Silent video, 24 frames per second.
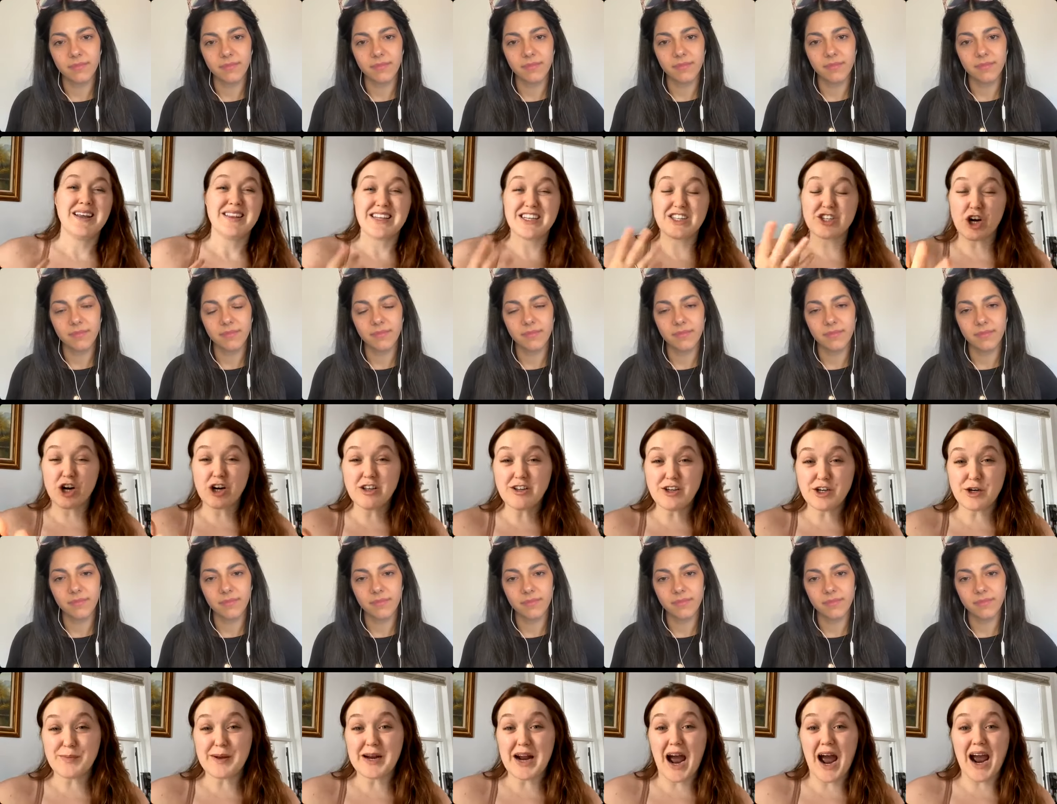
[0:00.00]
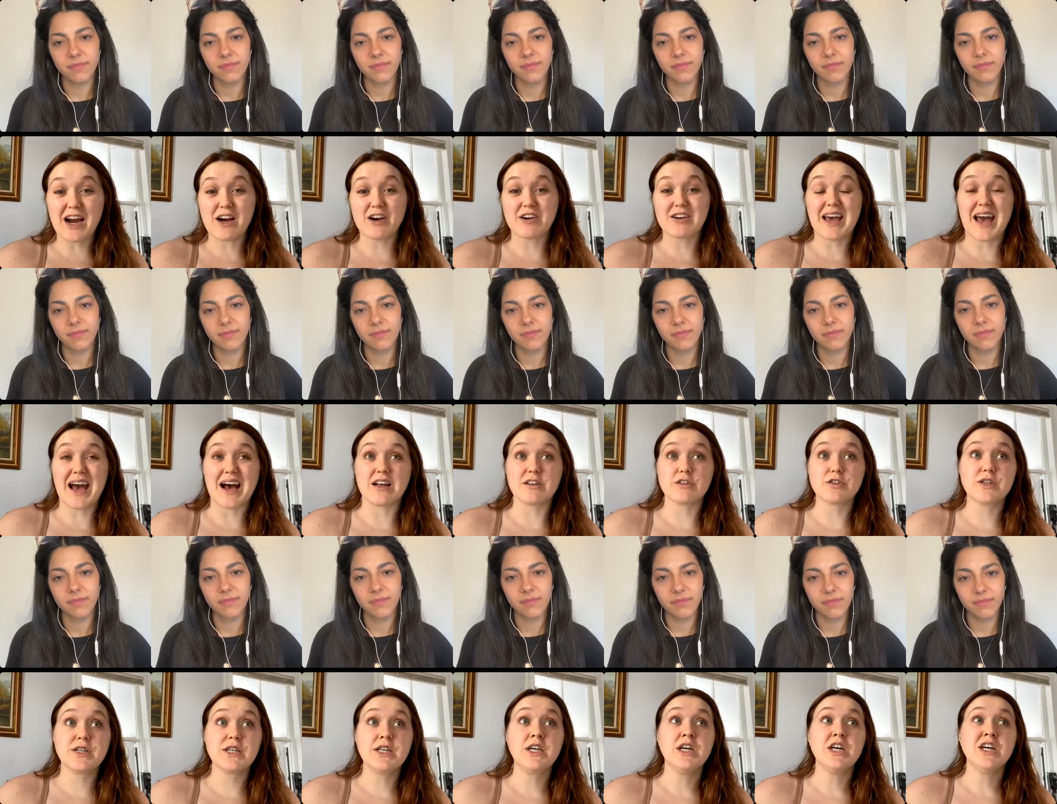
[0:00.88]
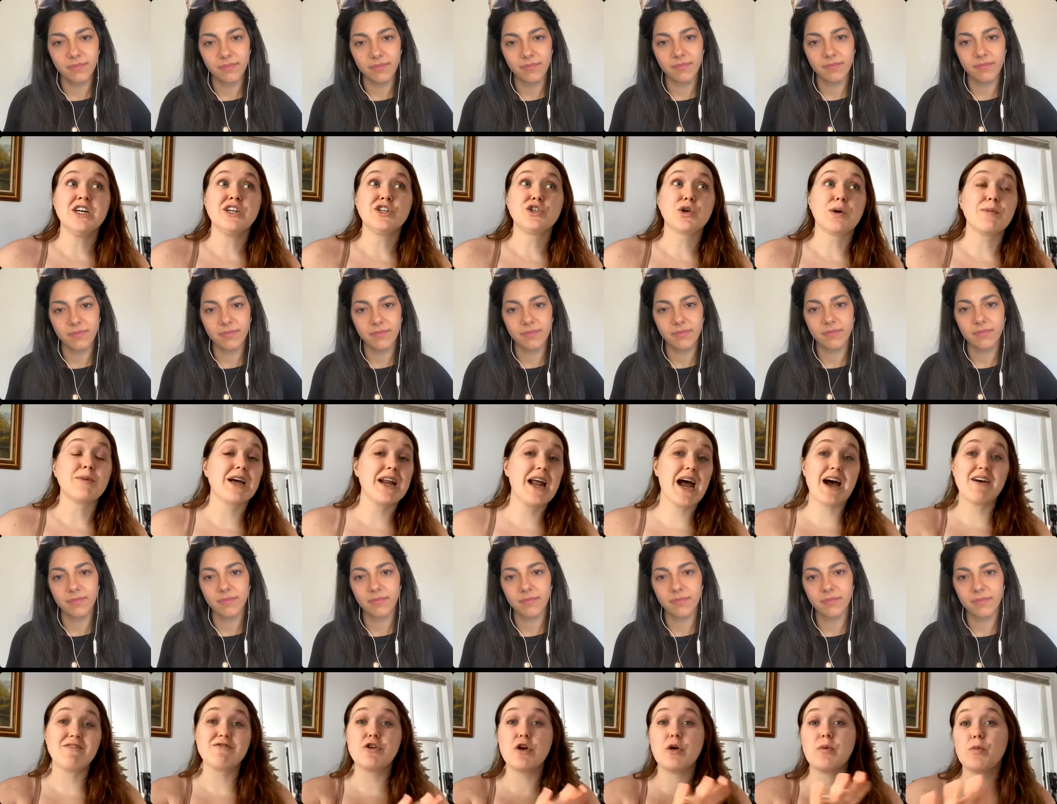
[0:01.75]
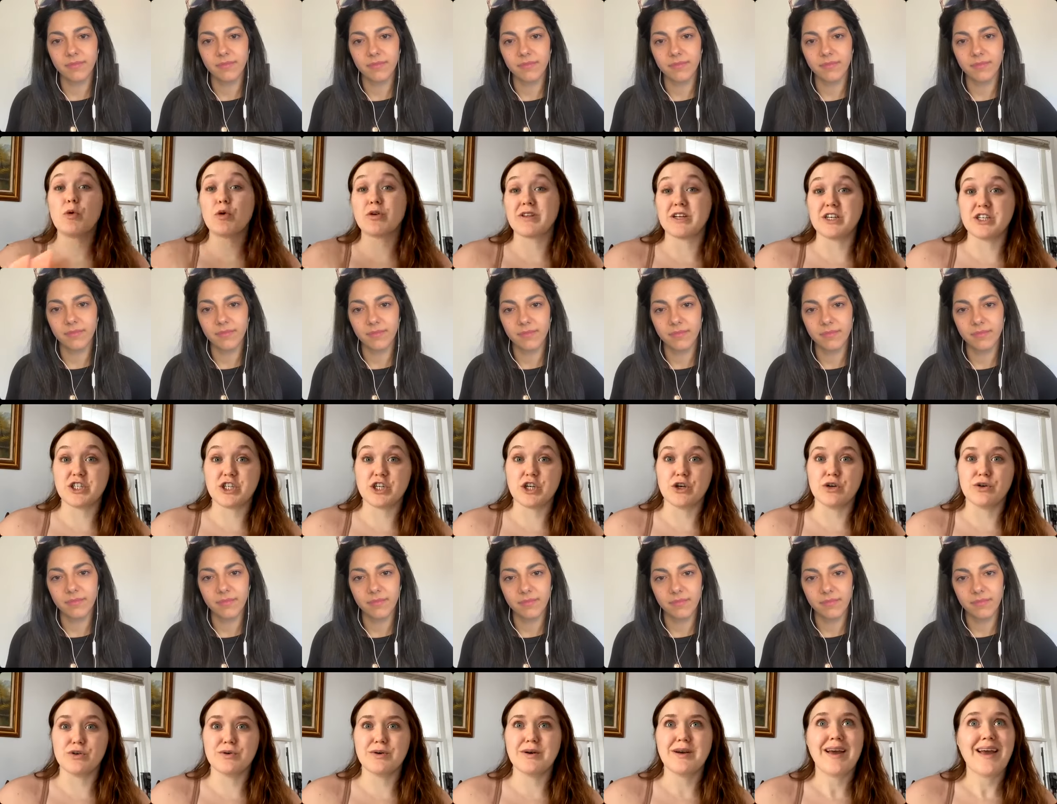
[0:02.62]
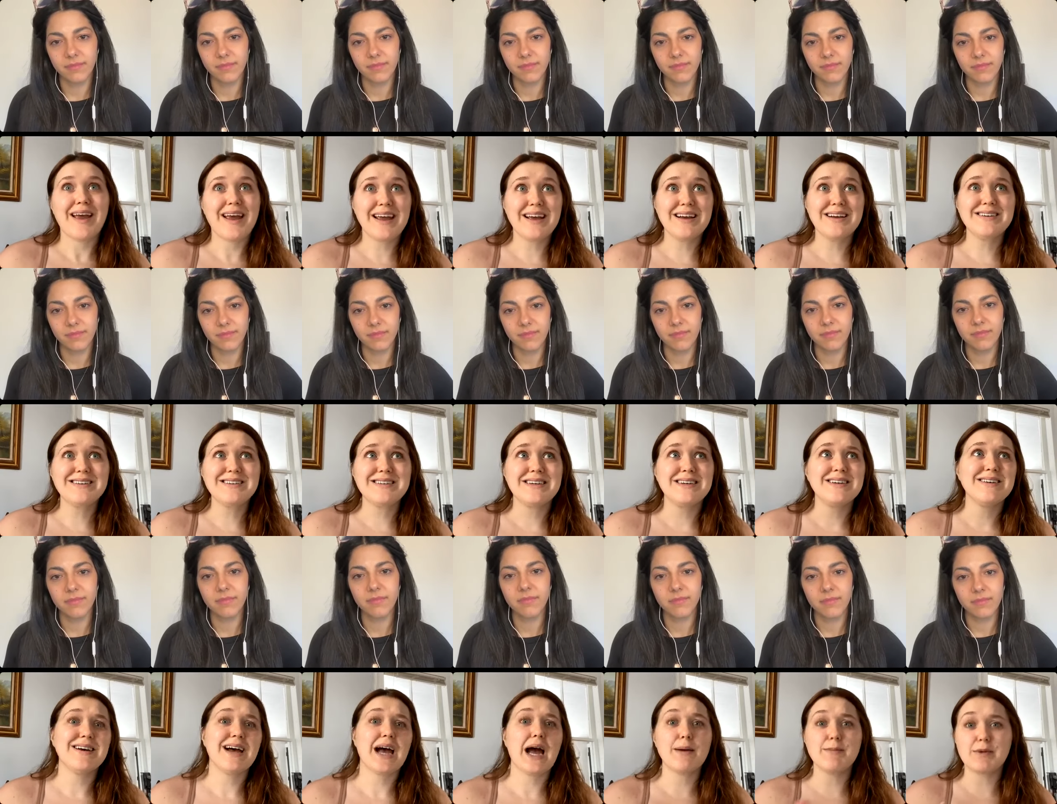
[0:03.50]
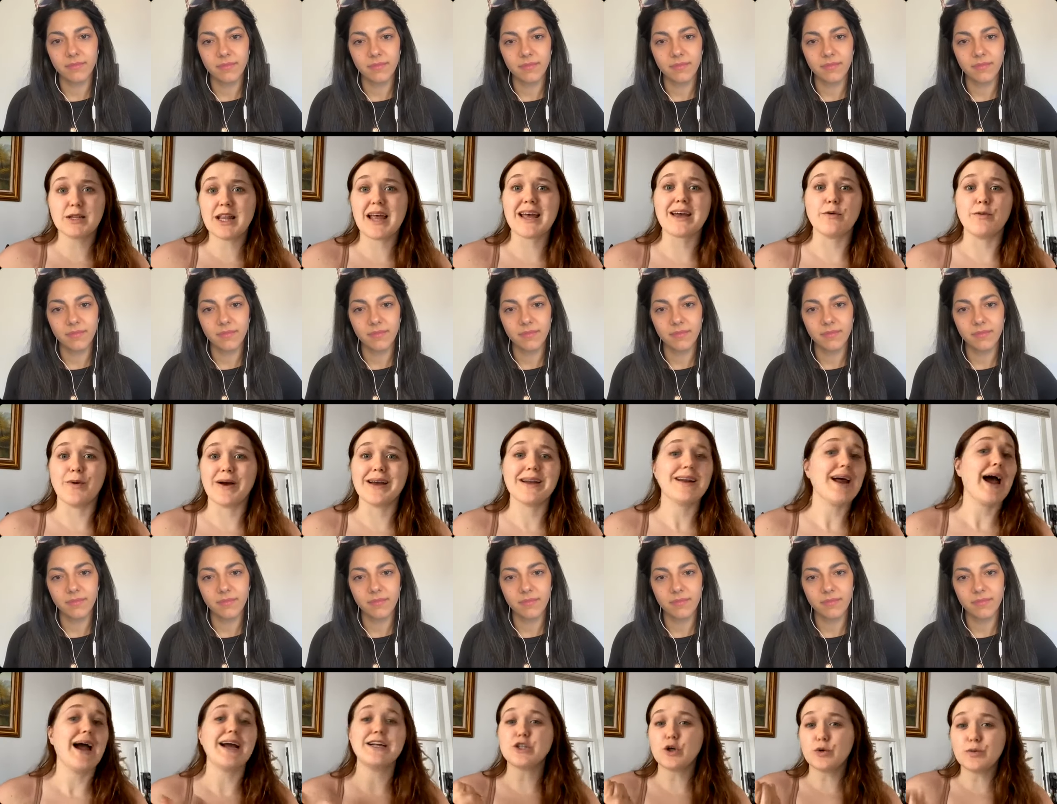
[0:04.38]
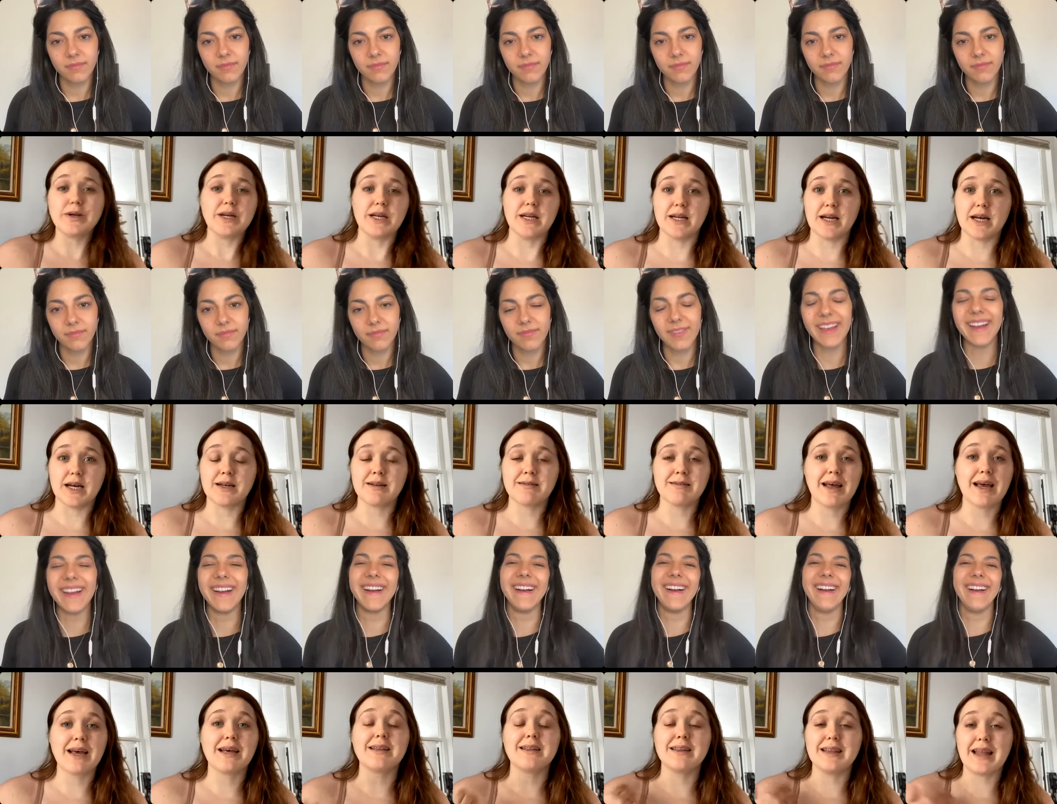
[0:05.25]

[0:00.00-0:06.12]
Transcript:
Speaker 1: these are a little bit higher calorie, so I'm going to have no more than two and I'm a lightweight. I don't need it. Like,